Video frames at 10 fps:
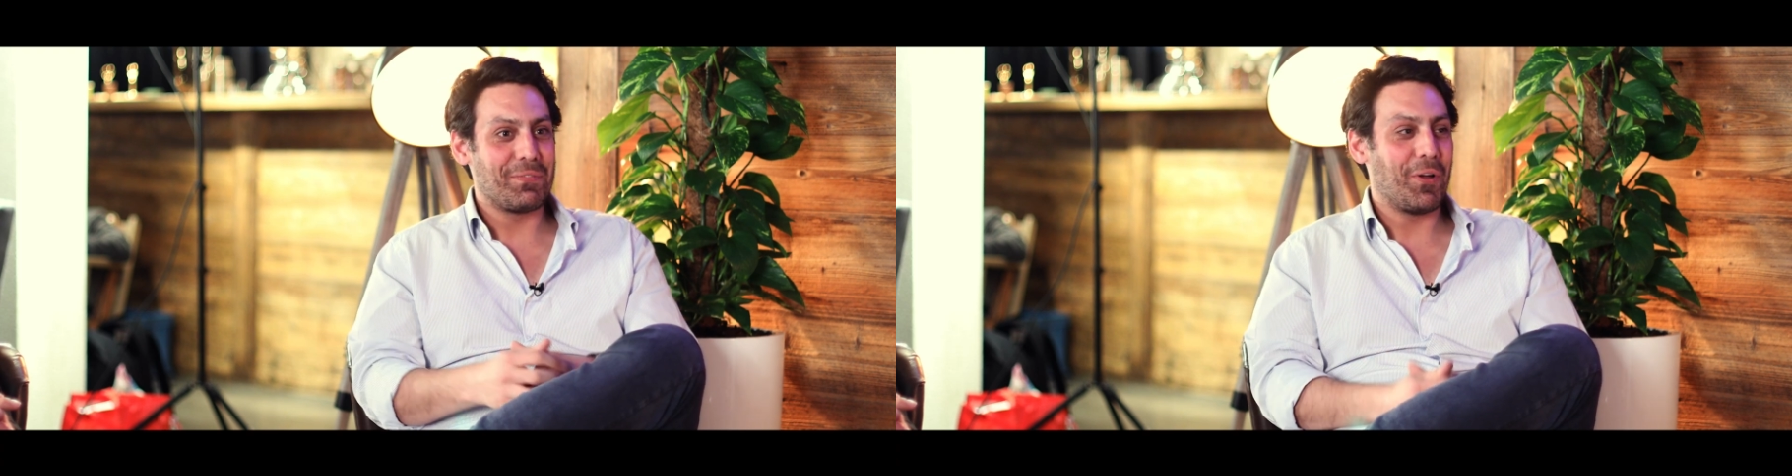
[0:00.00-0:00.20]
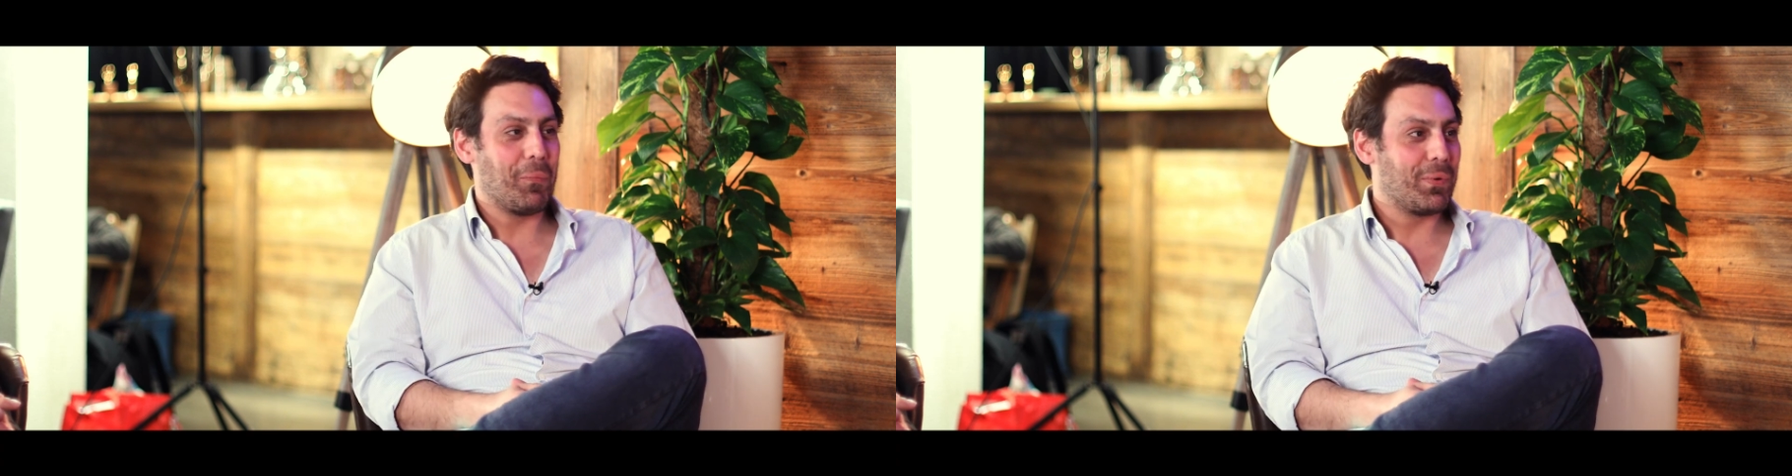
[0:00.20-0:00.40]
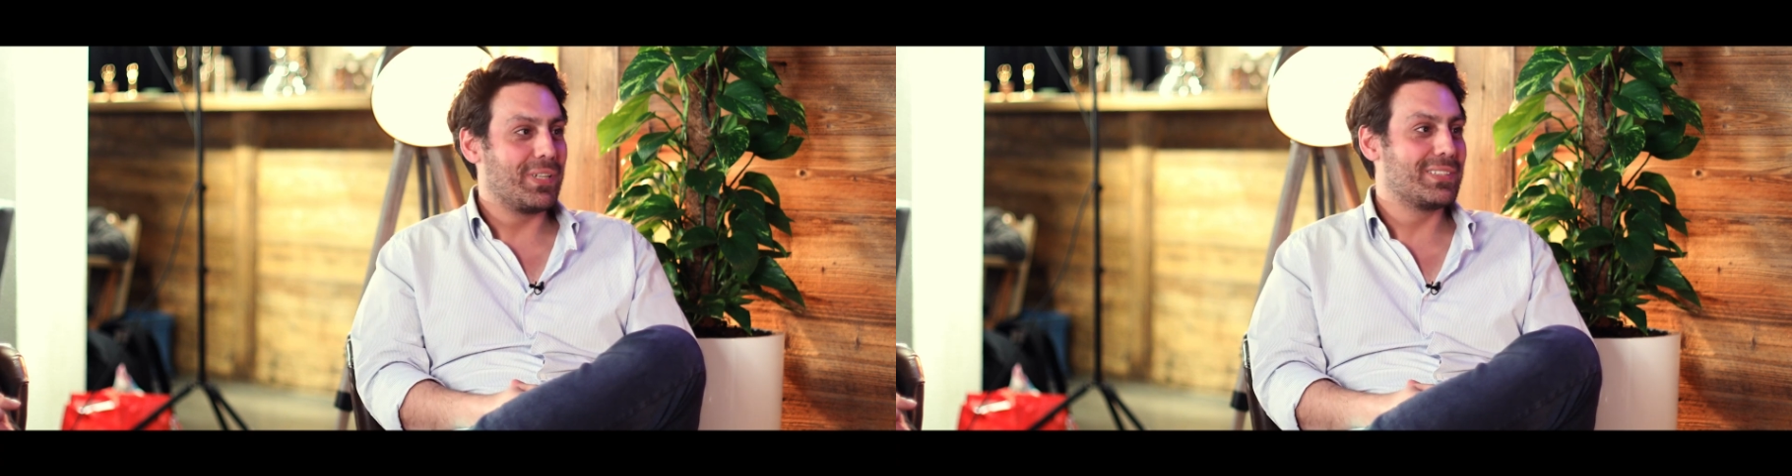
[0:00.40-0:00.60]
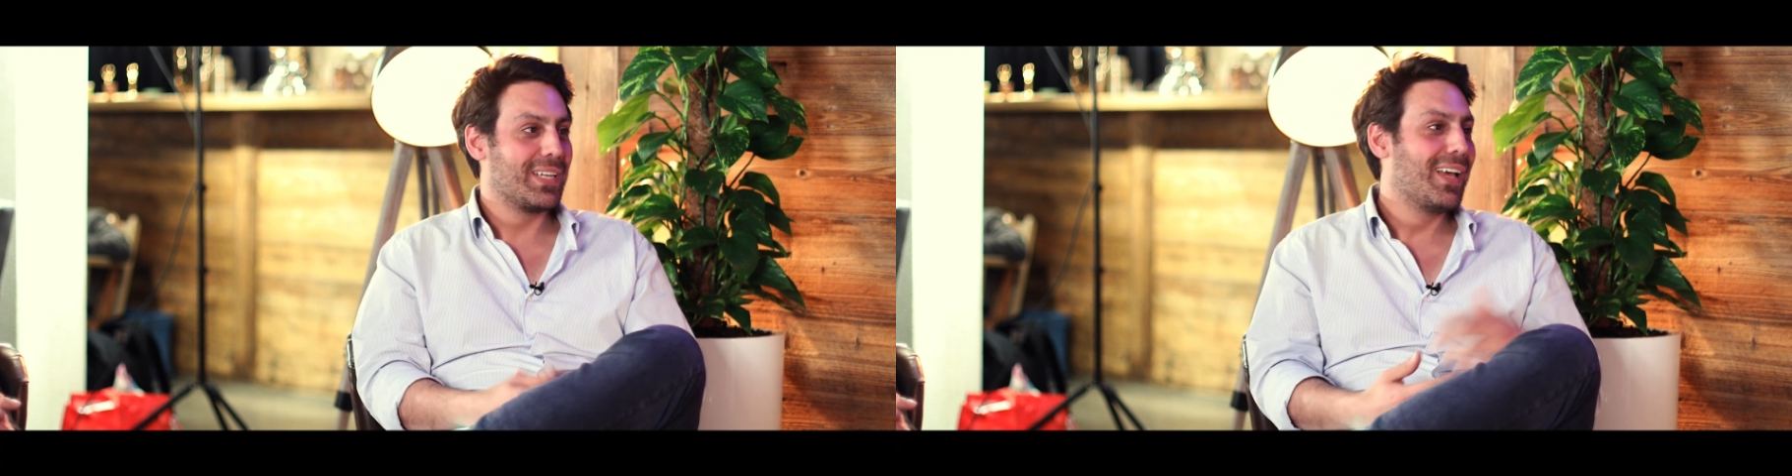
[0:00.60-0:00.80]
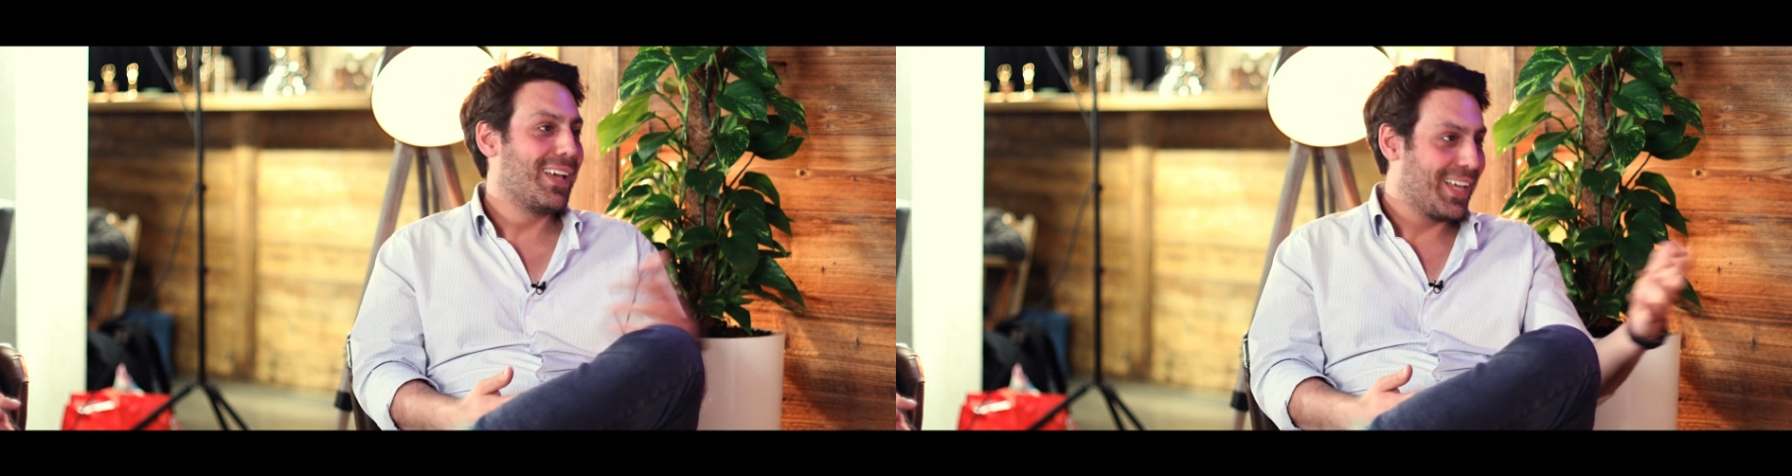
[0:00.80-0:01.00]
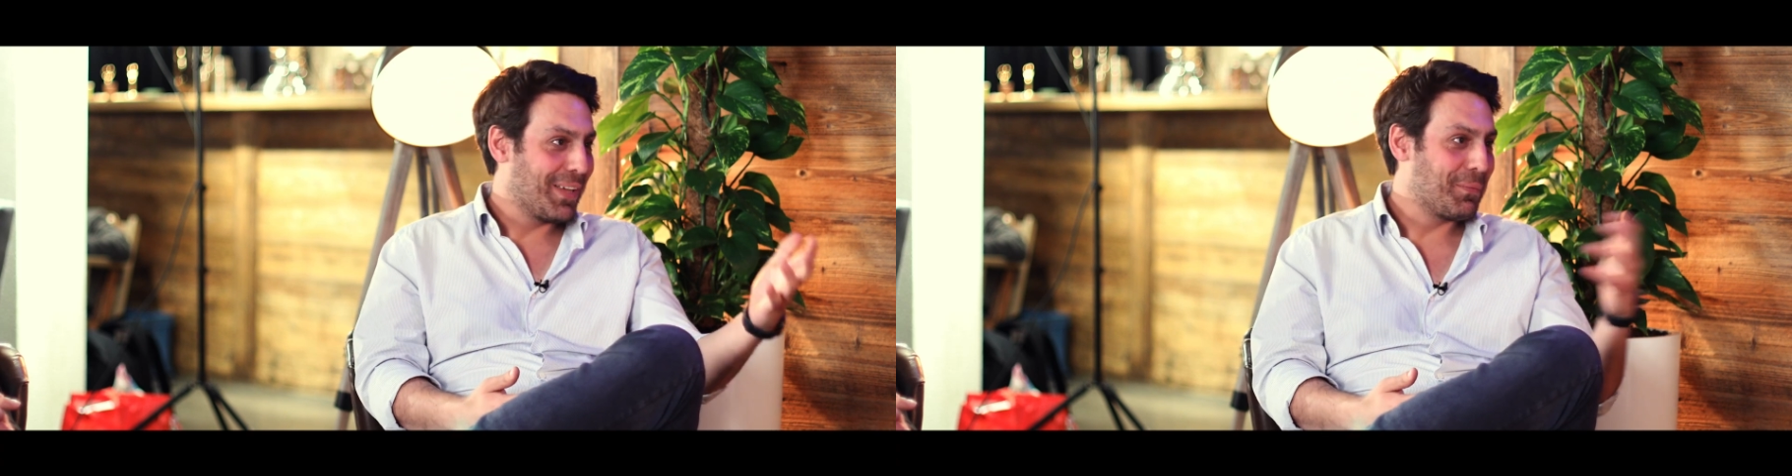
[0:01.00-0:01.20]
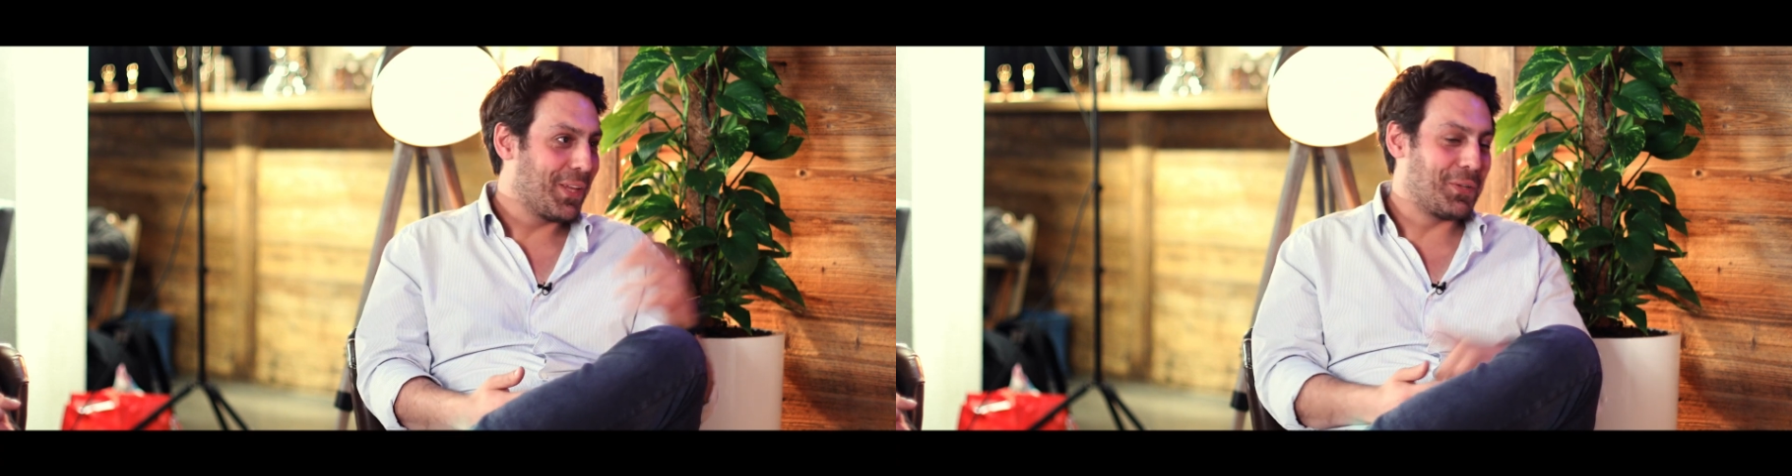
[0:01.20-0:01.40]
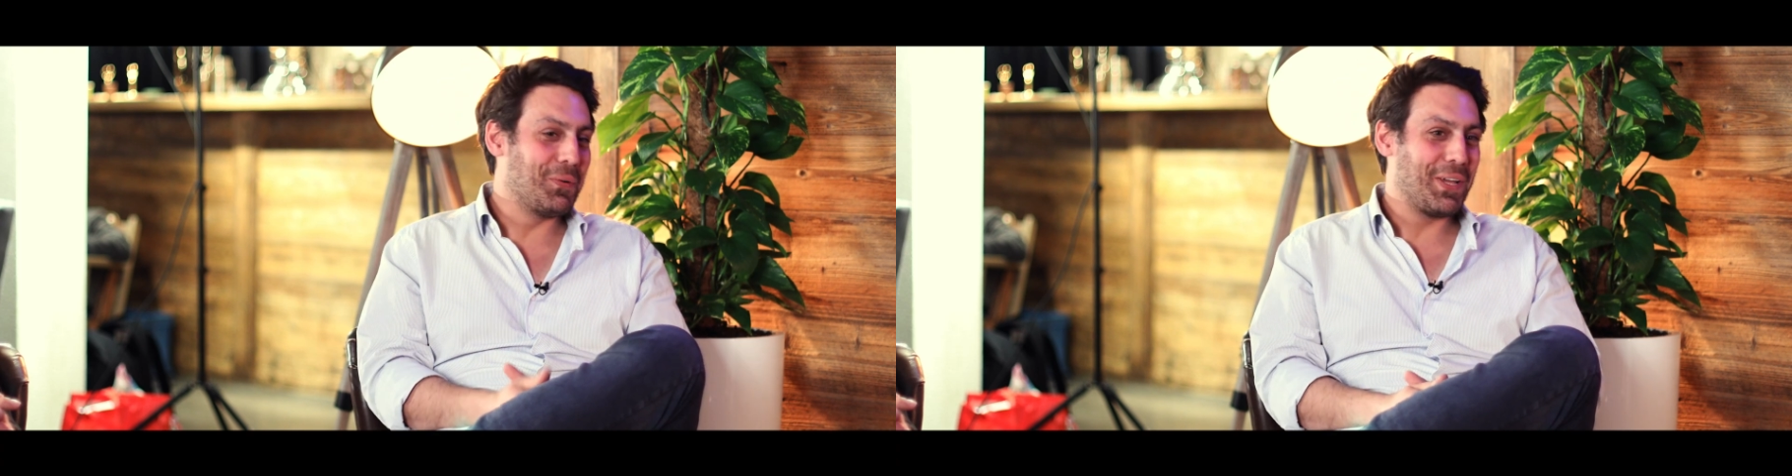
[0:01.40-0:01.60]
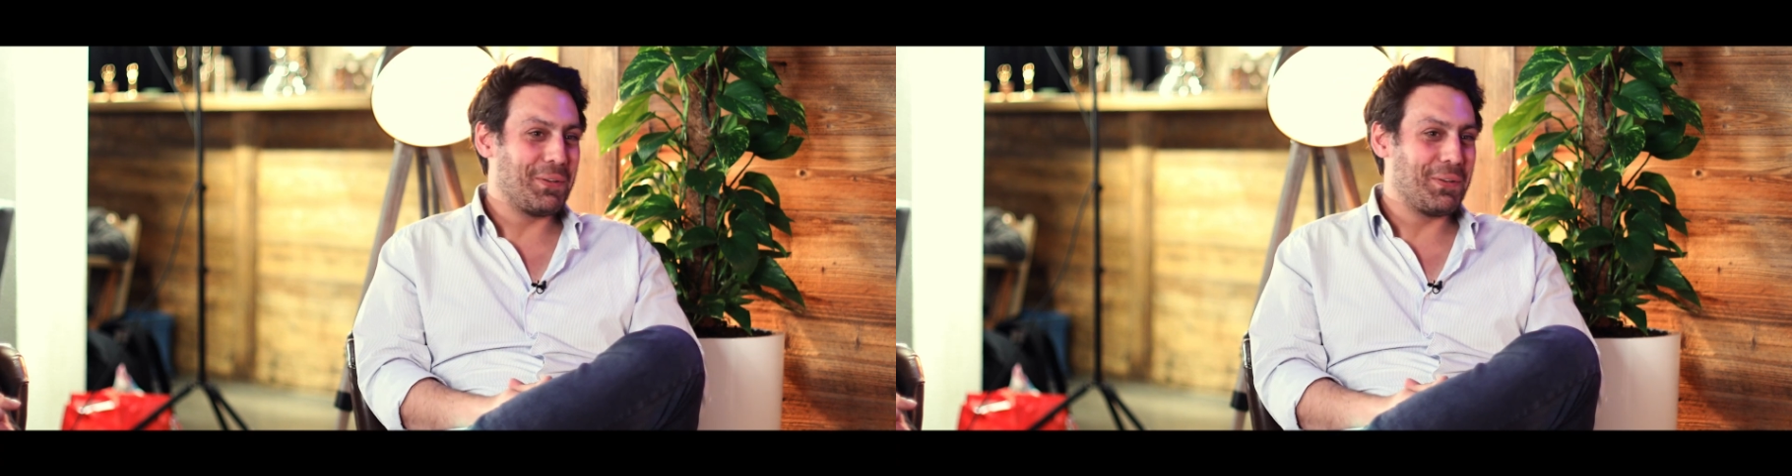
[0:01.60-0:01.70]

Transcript: of companies. That's why